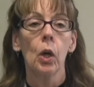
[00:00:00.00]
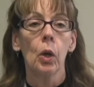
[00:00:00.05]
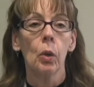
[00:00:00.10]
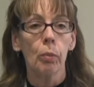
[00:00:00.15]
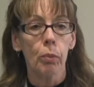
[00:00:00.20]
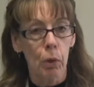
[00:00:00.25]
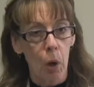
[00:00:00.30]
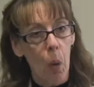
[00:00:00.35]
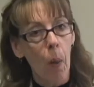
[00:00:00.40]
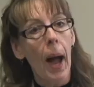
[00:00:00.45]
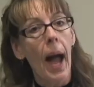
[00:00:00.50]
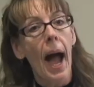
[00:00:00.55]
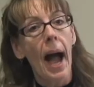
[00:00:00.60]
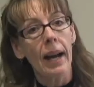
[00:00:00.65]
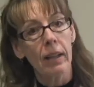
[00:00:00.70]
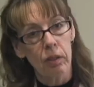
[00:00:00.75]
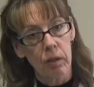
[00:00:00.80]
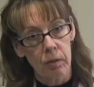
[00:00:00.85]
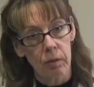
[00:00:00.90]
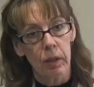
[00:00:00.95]

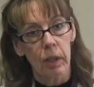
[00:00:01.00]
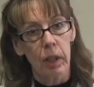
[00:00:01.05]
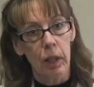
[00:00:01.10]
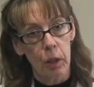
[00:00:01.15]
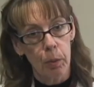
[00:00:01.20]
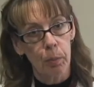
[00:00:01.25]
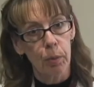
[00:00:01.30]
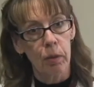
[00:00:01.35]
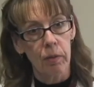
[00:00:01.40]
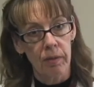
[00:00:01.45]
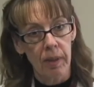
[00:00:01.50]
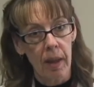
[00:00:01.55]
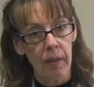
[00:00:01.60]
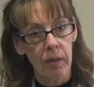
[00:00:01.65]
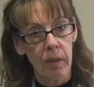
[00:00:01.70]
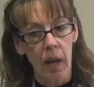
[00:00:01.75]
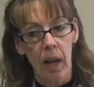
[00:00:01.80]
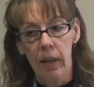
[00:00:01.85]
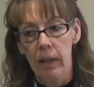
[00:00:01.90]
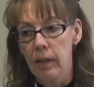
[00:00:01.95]
proactively to
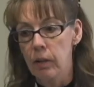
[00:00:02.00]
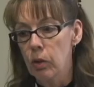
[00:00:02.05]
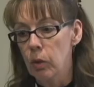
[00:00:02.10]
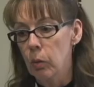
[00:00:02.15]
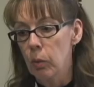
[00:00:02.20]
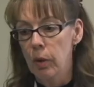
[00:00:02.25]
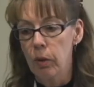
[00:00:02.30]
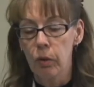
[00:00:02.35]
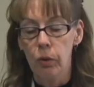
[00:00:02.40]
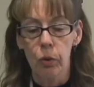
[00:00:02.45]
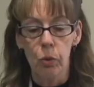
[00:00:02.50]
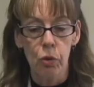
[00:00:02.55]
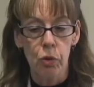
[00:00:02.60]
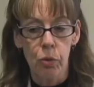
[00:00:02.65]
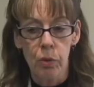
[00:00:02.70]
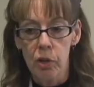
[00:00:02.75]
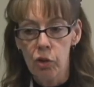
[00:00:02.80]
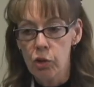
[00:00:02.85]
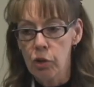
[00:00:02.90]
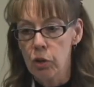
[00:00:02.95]
prevent that, either with
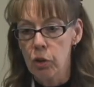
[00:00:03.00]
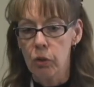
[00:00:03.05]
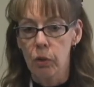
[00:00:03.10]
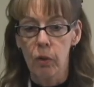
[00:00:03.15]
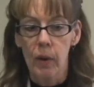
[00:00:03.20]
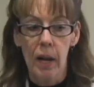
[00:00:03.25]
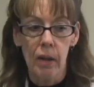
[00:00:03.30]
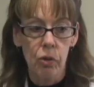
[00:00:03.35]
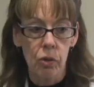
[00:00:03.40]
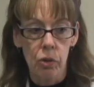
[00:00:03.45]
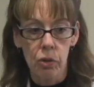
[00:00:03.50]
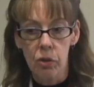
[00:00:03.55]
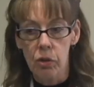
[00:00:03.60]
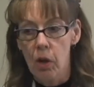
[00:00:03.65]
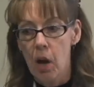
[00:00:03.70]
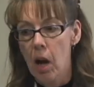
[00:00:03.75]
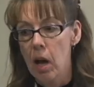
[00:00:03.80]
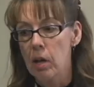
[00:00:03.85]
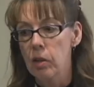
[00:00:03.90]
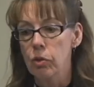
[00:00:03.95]
nutrition or
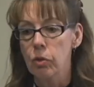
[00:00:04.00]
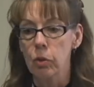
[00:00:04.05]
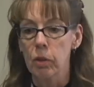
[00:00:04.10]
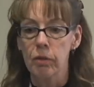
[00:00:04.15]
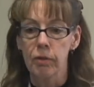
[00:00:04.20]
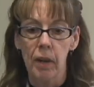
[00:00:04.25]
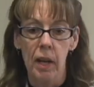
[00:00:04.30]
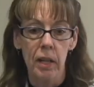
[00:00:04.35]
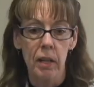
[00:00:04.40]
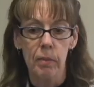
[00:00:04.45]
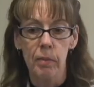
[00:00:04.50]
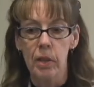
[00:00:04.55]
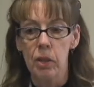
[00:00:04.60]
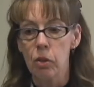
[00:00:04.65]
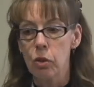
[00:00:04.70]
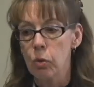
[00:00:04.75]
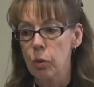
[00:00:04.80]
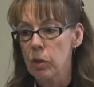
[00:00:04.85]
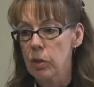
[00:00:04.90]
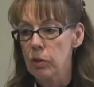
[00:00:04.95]
exercise or
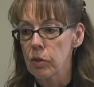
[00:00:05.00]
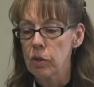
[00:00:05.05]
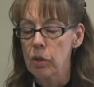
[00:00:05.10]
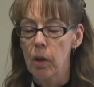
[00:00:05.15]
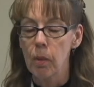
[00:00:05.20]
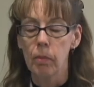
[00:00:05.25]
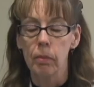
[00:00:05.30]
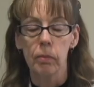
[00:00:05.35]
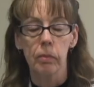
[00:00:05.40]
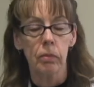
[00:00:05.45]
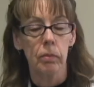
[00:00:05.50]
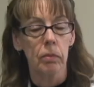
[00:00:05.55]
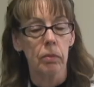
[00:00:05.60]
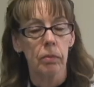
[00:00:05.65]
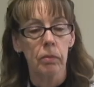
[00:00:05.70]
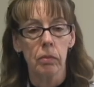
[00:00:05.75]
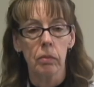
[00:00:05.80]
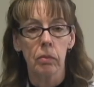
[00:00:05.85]
vitamins or some